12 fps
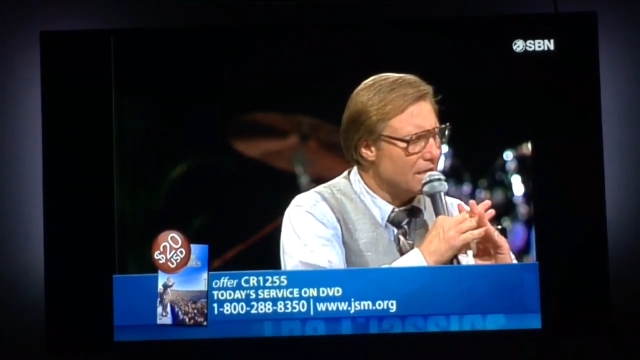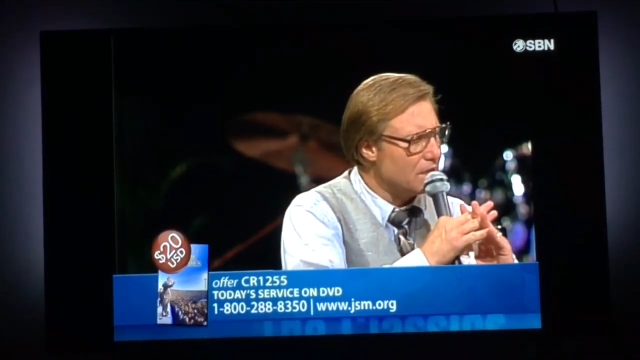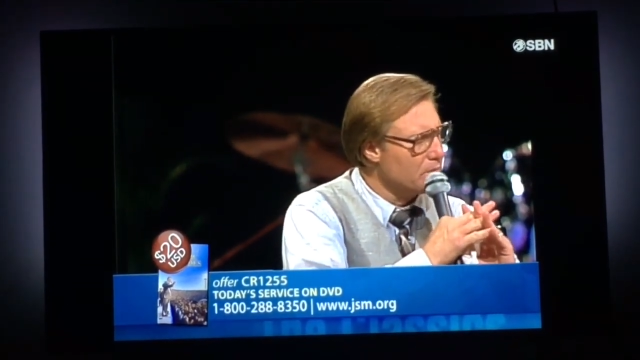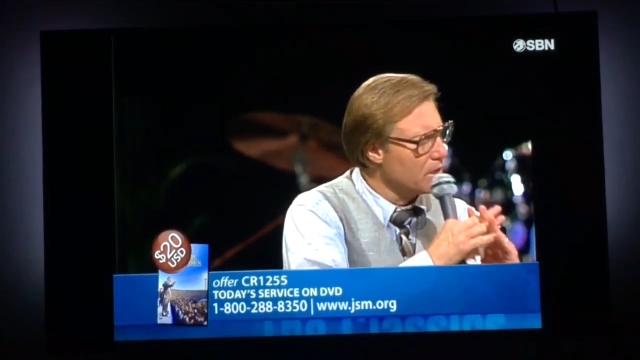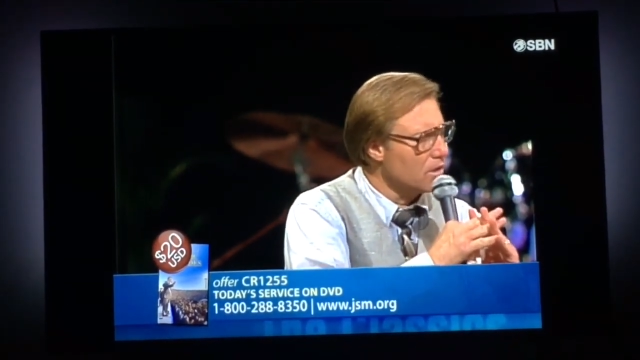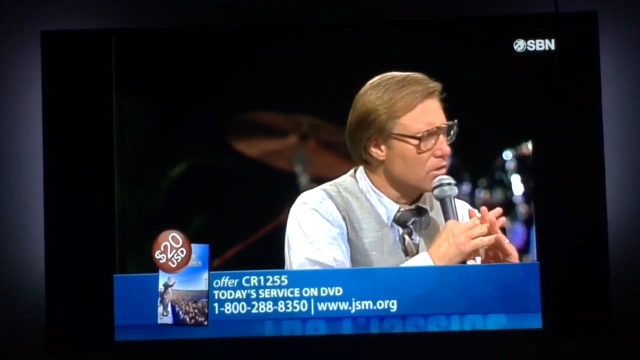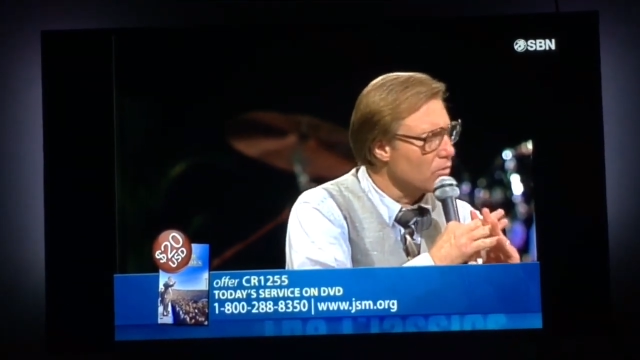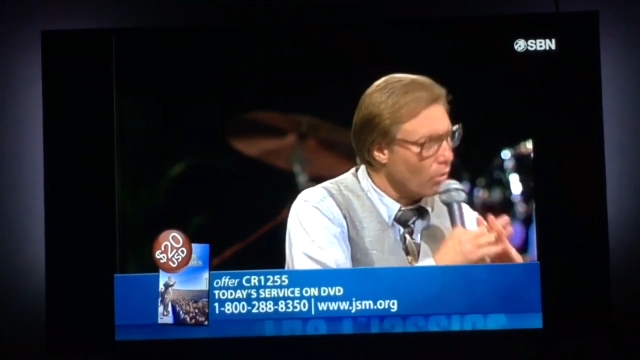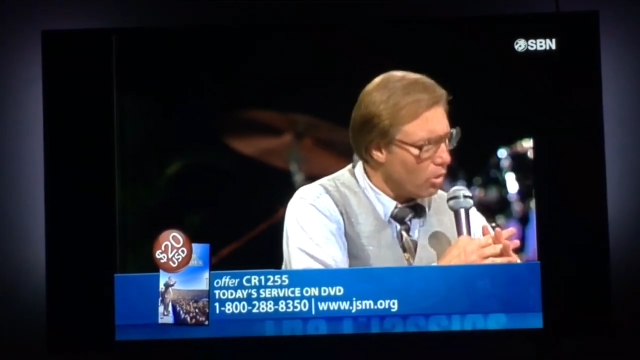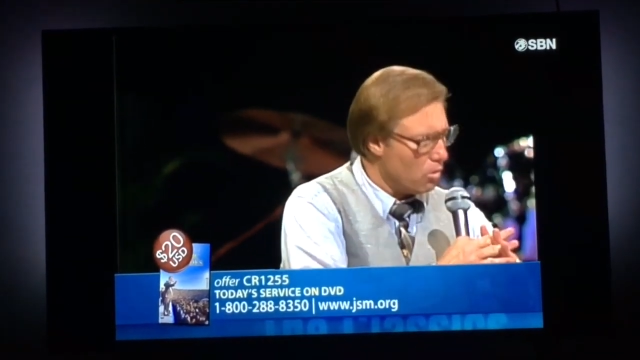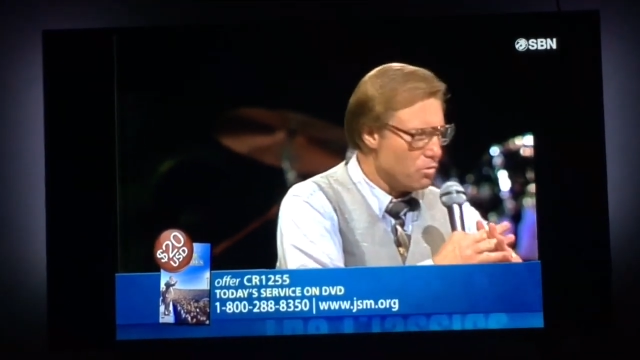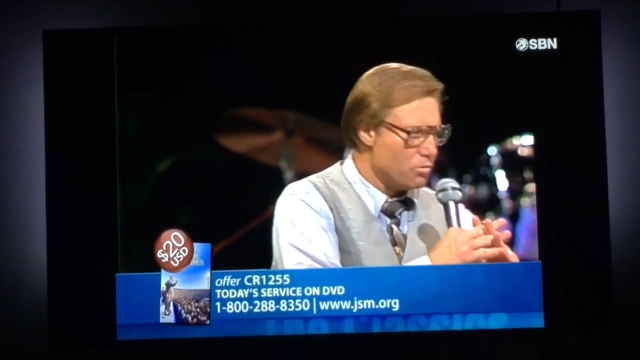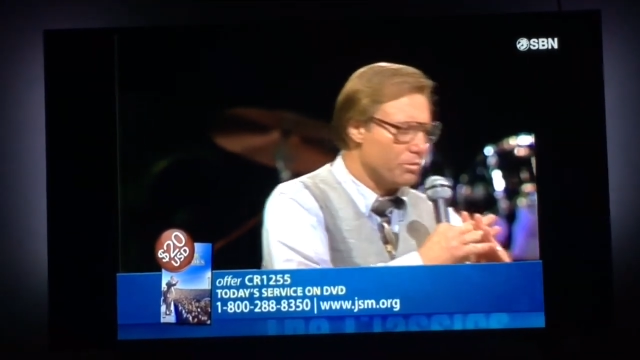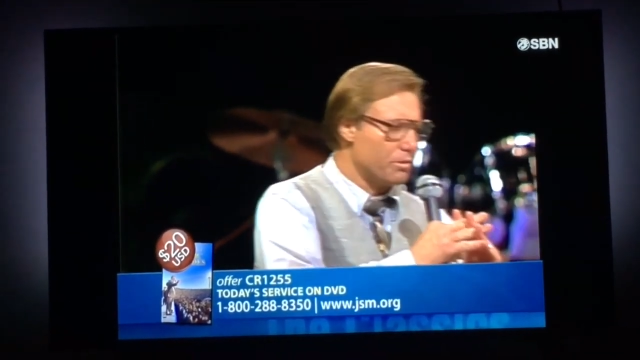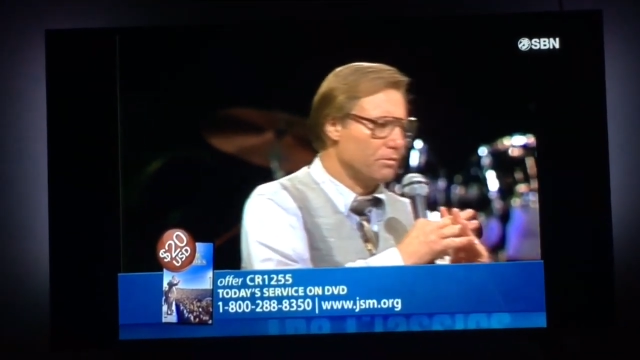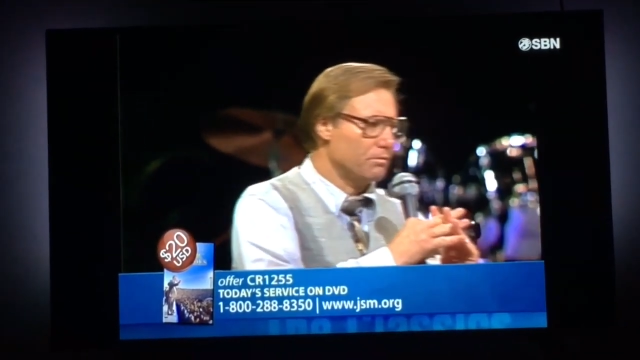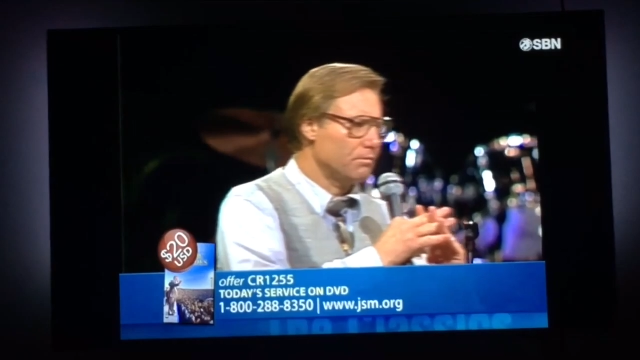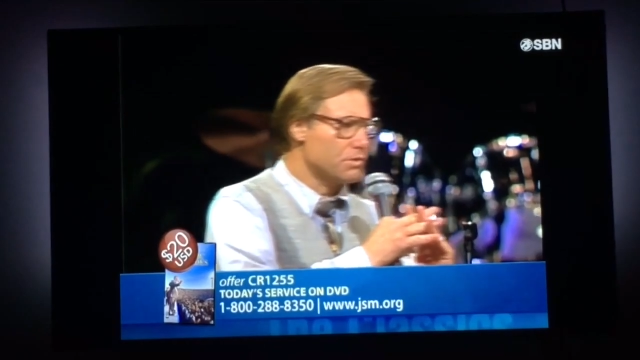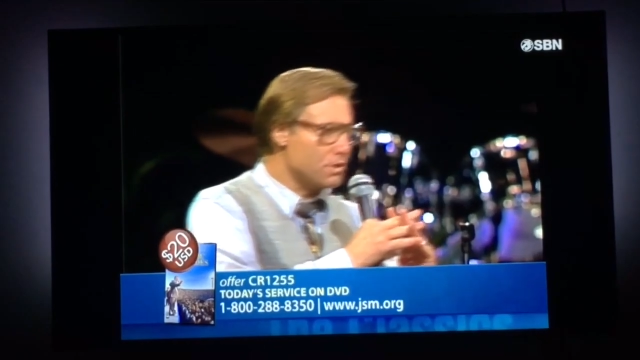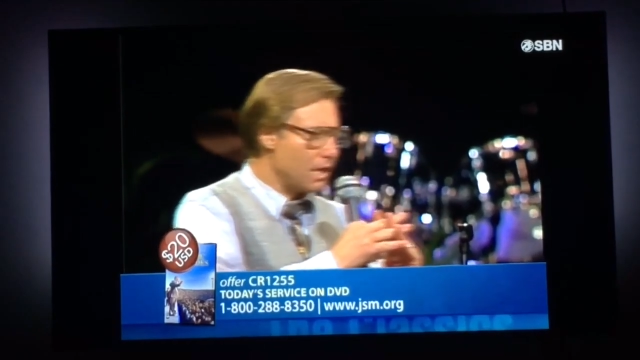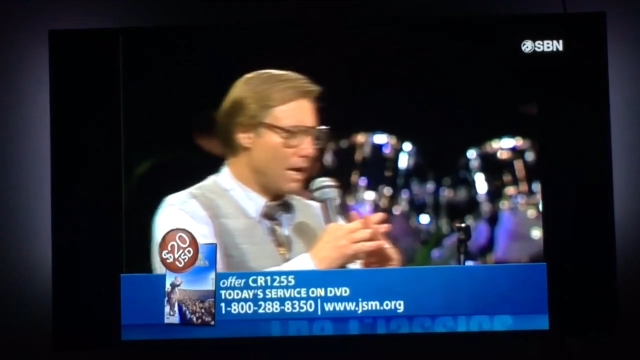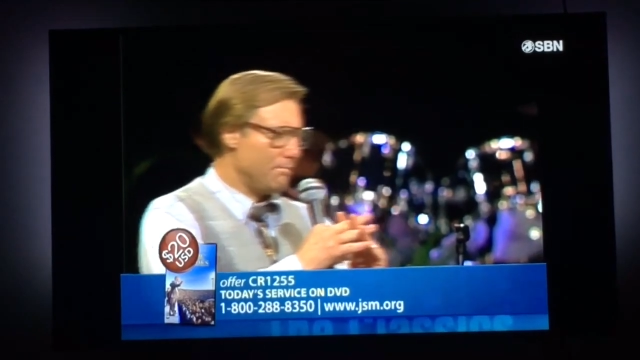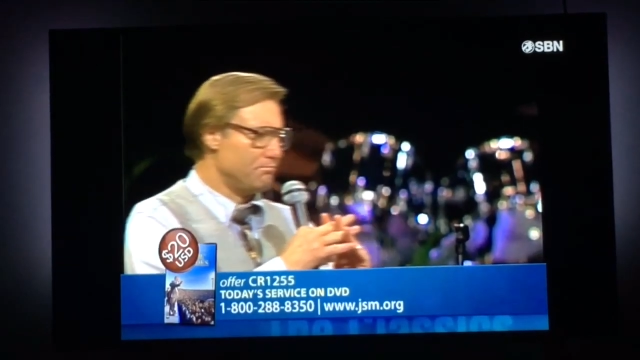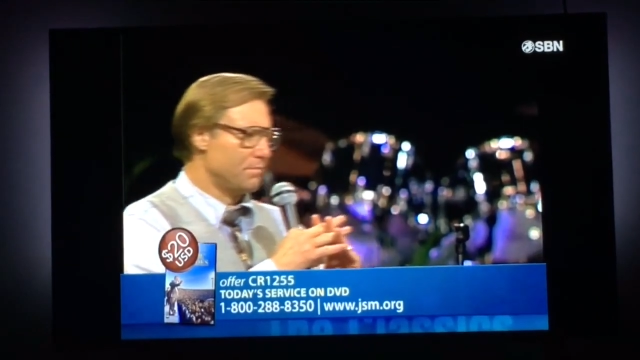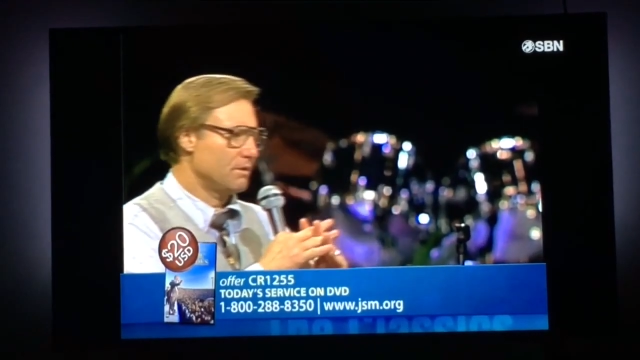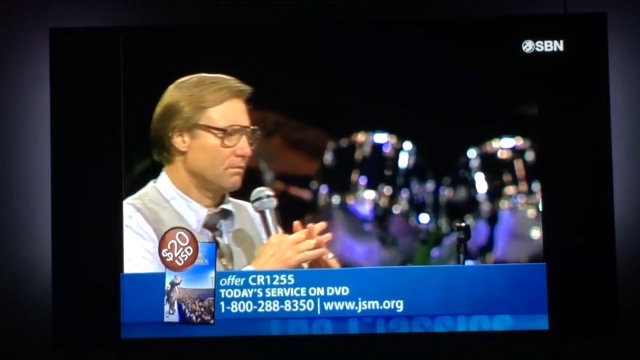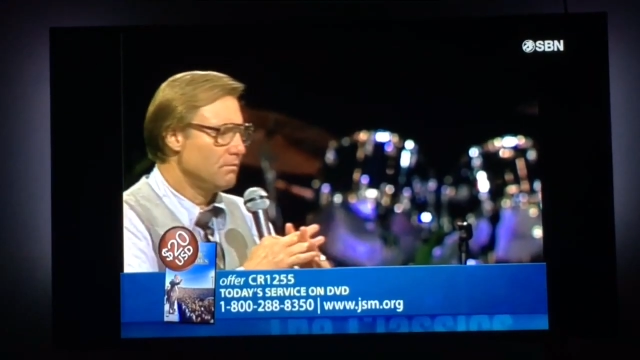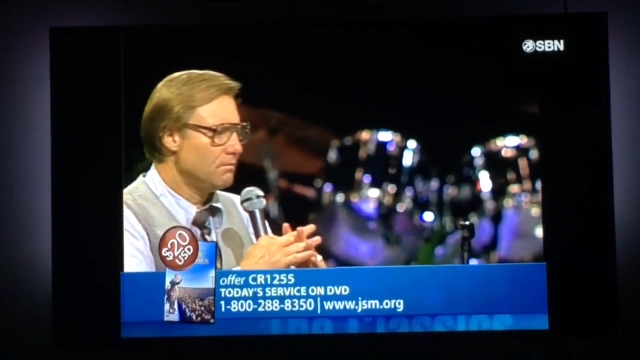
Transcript: in the middle of the road, stopped.